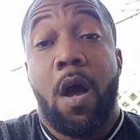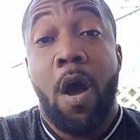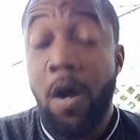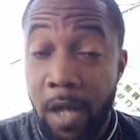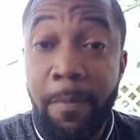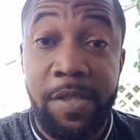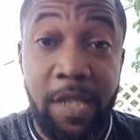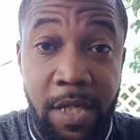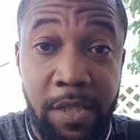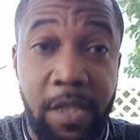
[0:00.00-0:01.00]
all I'm going to
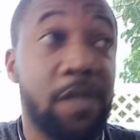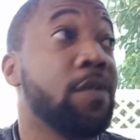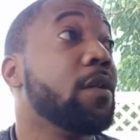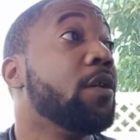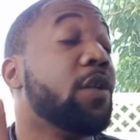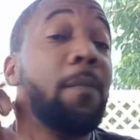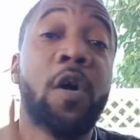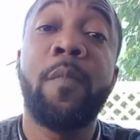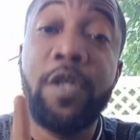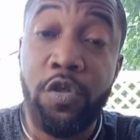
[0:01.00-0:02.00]
say is this. The
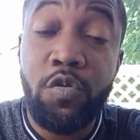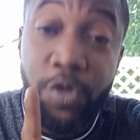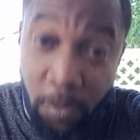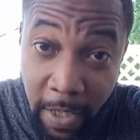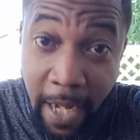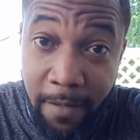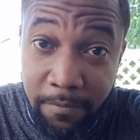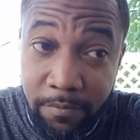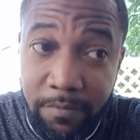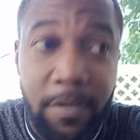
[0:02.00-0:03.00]
moment you do that,